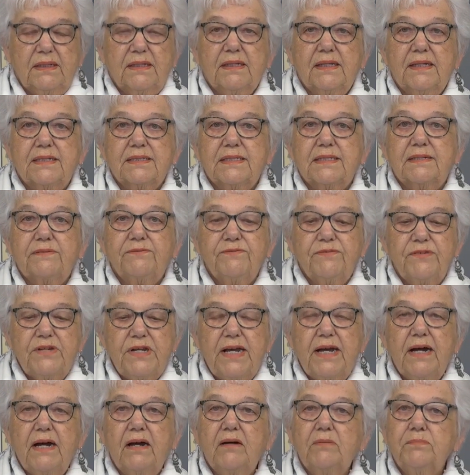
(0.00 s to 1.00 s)
That's it for
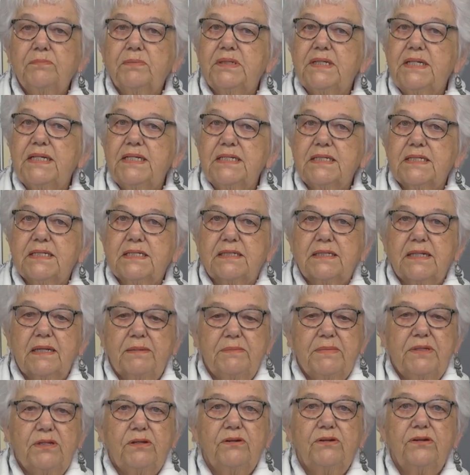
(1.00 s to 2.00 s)
now. Please let
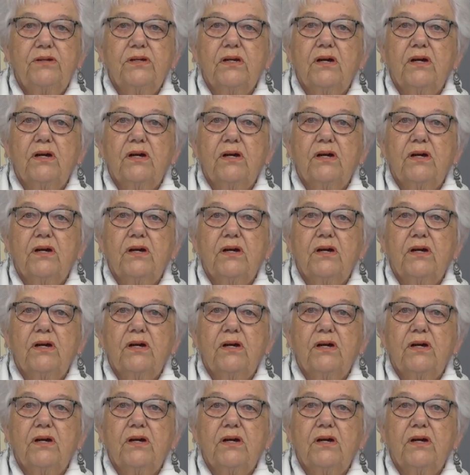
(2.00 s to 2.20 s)
me know your